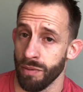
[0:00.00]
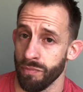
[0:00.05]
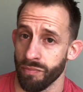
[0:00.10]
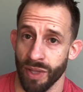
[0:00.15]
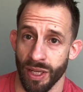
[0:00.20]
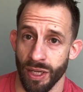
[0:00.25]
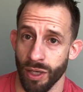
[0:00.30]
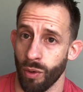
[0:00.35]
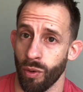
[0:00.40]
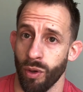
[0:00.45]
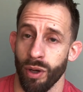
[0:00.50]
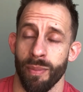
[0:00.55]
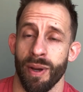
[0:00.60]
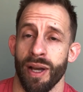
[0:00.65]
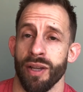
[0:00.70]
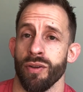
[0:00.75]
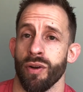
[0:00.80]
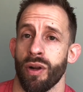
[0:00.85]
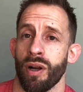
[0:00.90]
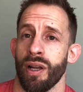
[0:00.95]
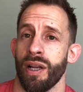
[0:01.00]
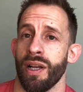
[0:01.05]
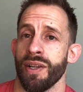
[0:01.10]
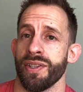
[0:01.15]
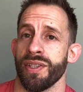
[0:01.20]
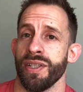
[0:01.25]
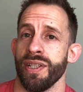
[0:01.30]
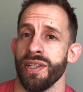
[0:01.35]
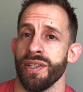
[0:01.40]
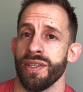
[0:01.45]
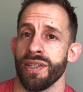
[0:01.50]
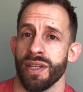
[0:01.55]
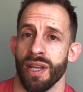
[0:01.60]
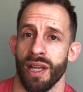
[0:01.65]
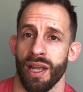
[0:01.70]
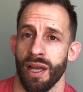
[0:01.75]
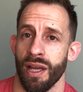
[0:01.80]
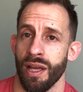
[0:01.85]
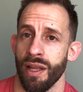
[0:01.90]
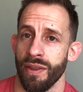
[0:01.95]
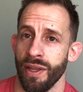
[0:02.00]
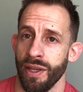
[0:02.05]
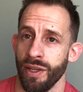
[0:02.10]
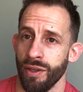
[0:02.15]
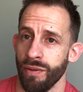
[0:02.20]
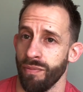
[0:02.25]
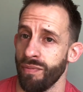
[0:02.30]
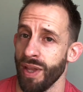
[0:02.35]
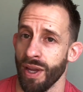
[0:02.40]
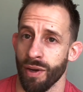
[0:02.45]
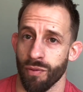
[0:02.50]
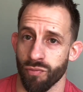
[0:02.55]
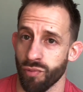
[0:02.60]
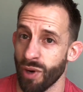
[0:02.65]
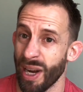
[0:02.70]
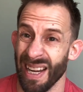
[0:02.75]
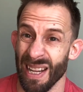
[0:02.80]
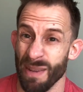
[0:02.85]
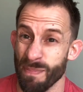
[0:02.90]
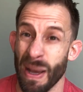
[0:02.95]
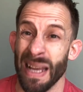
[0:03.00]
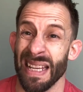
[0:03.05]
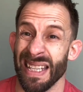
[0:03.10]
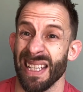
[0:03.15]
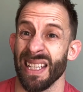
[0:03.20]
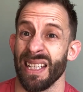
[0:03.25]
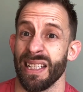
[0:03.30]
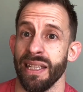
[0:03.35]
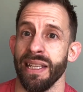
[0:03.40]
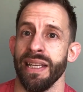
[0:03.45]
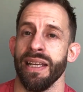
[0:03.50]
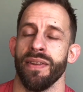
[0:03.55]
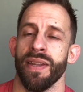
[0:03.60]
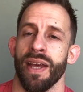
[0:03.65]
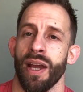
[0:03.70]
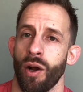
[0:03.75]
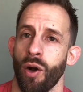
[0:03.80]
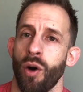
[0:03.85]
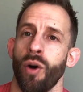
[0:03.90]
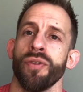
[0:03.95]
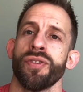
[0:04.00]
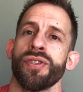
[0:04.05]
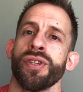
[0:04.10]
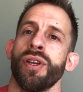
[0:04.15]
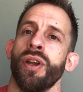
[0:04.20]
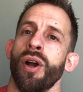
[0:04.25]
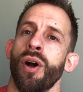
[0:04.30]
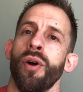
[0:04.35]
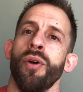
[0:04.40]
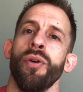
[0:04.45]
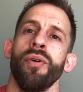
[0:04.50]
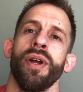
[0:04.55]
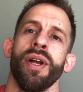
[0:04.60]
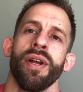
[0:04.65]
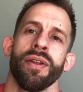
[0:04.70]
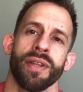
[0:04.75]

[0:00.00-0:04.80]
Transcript: They know all about your classes. They're ready basically, and they're hot to go.